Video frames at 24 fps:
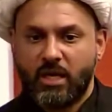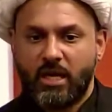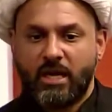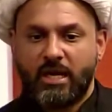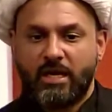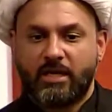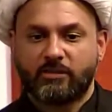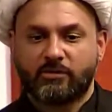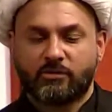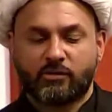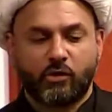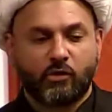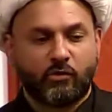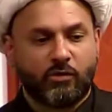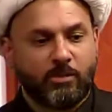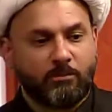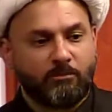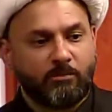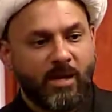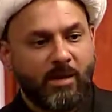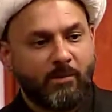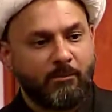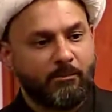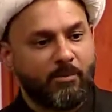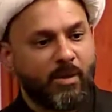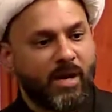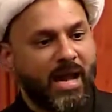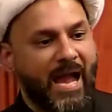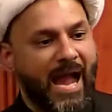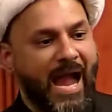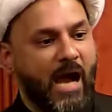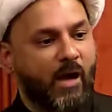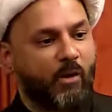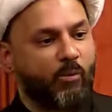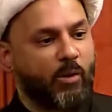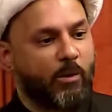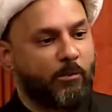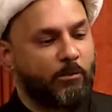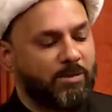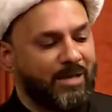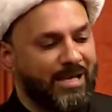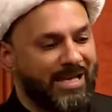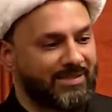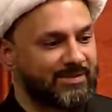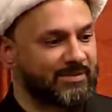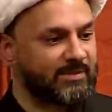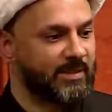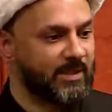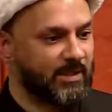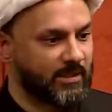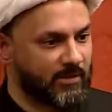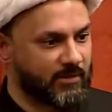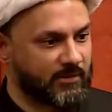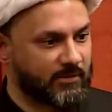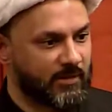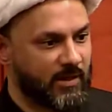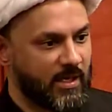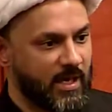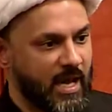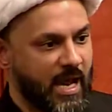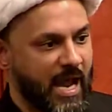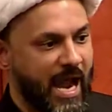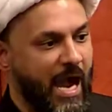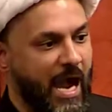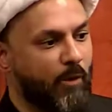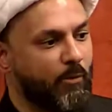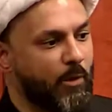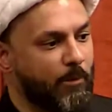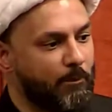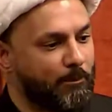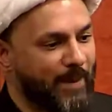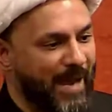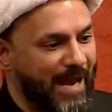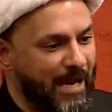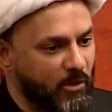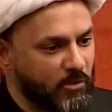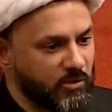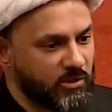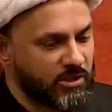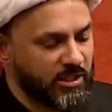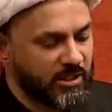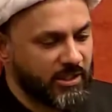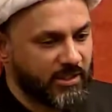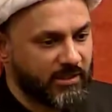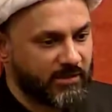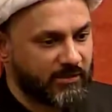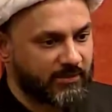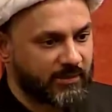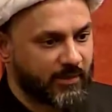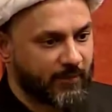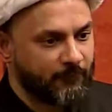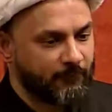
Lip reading: is to remember our blessings, our bounties.